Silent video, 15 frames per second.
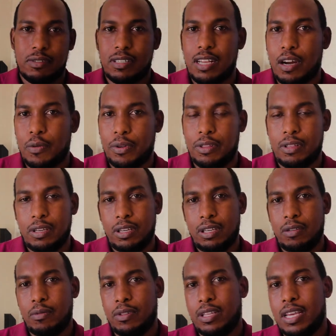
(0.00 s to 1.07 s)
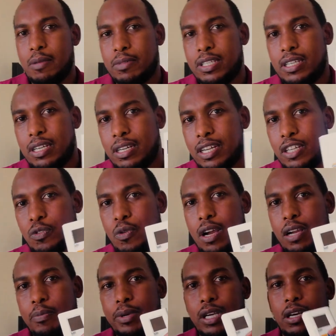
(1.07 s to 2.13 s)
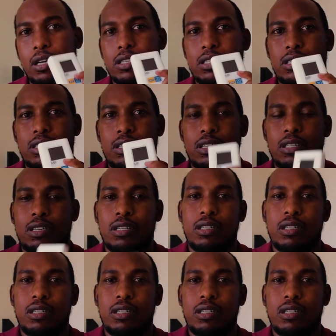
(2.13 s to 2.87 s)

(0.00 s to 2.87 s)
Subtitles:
stuck with the MTN network because